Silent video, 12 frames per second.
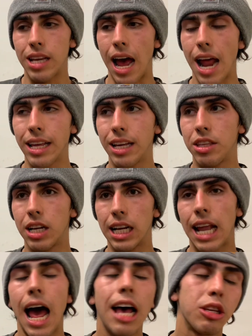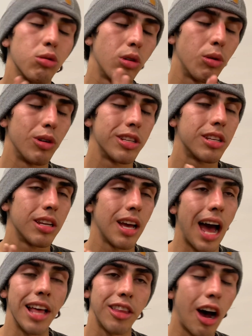had to get to the last one, which
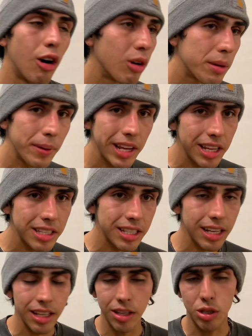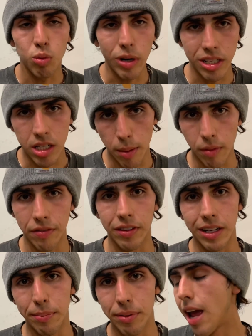I thought would be easy, the switch double
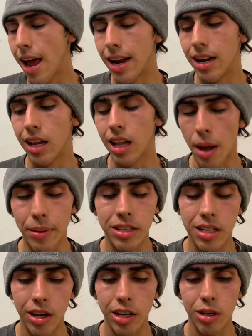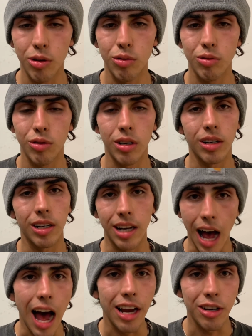flip. And let me tell you,
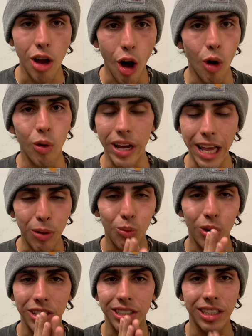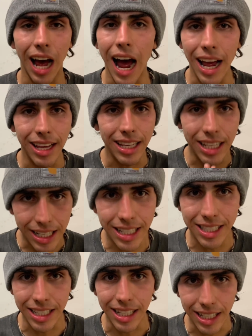God, no, it was not
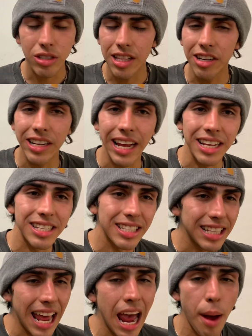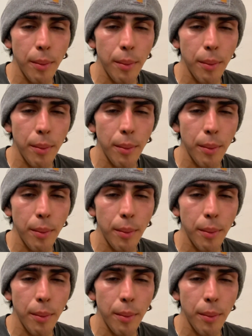easy. Literally getting slammed